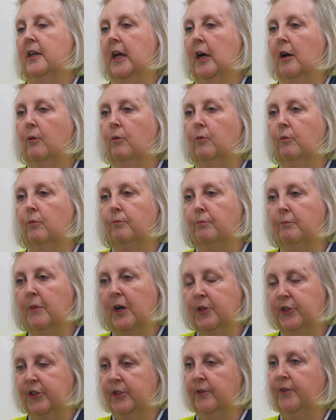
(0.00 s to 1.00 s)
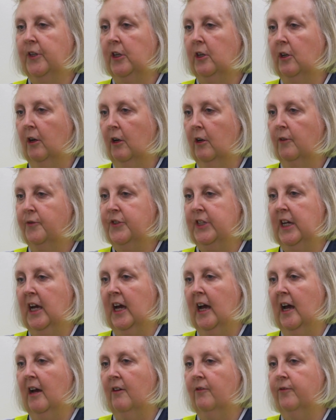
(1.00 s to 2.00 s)
Now, most of the gloves
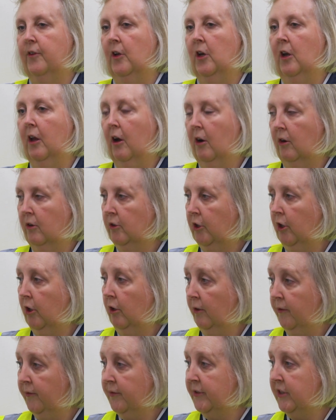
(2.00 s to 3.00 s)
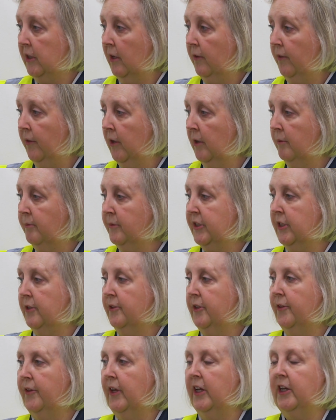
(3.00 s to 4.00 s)
have long cuffs on them,
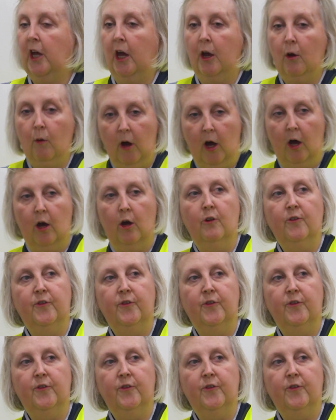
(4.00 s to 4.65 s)
so that they go